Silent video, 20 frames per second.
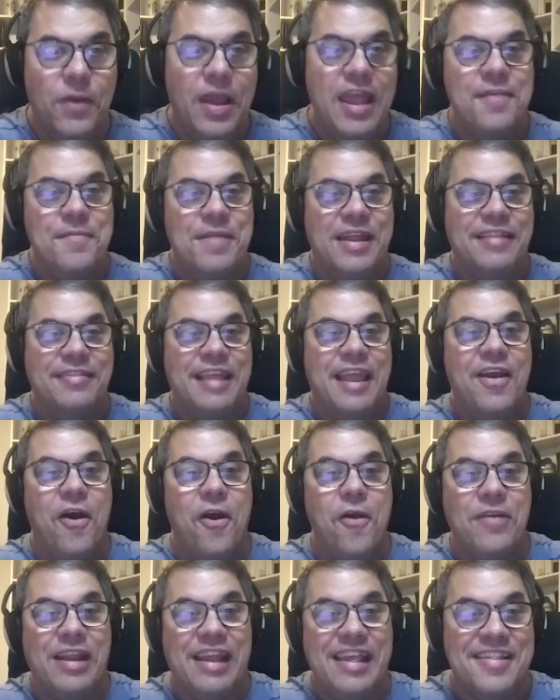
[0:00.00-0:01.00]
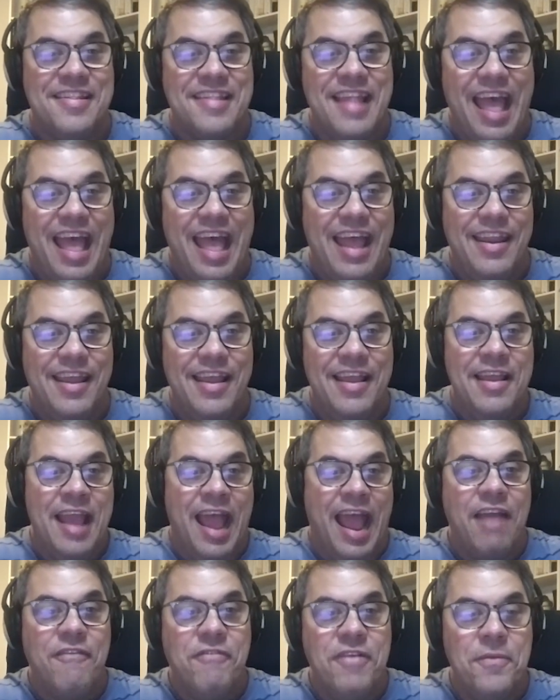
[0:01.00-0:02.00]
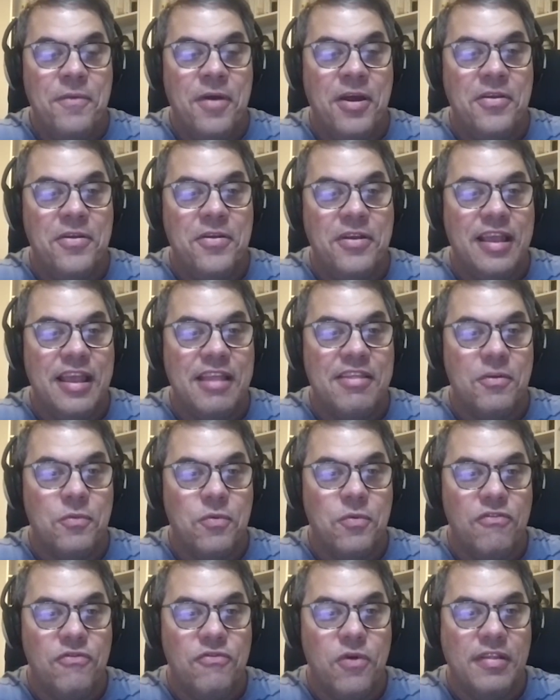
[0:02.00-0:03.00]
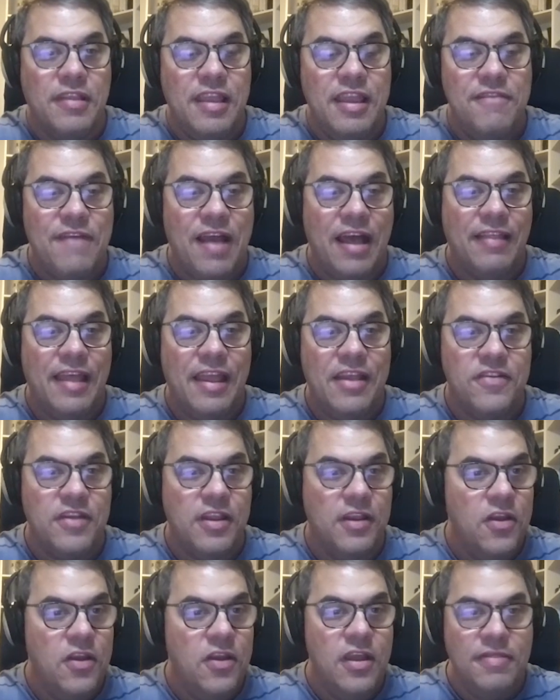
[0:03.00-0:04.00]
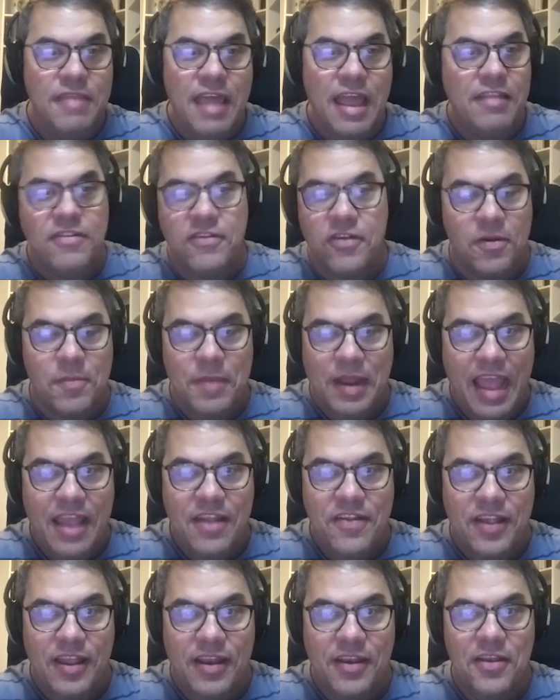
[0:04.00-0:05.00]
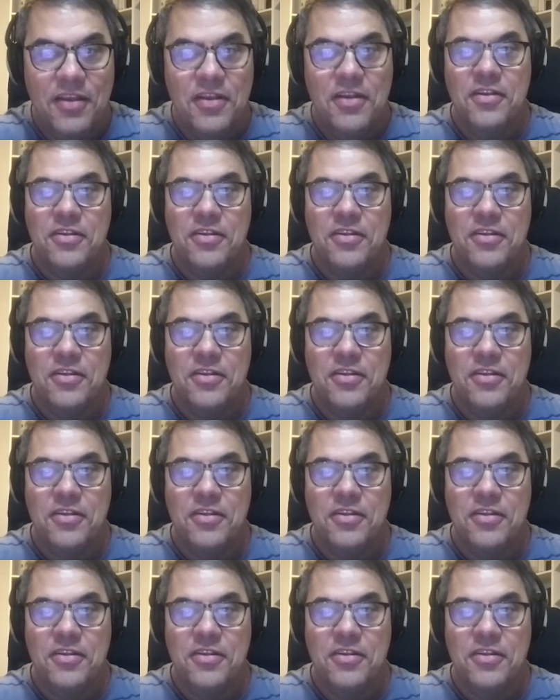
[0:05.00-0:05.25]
Wait a minute. They already said everyone who gets a Rule 14 violation, that's termination.